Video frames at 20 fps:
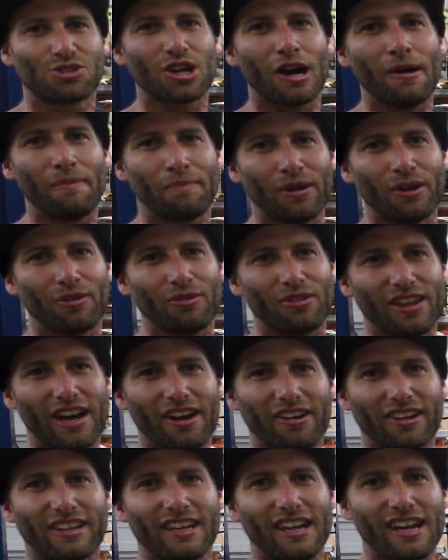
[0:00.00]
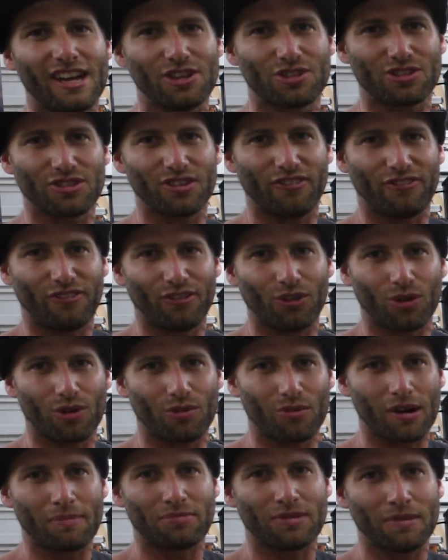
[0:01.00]
was jumping in without a cage and the floor
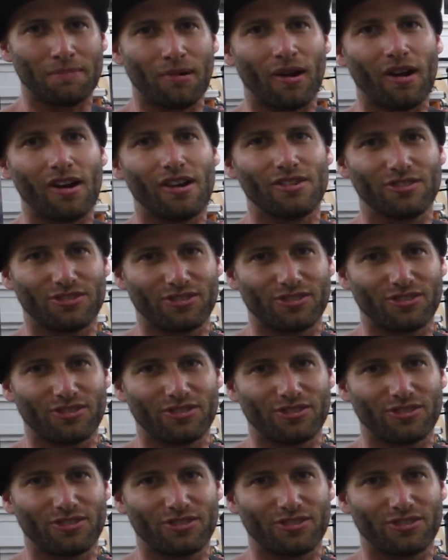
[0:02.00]
ripped apart,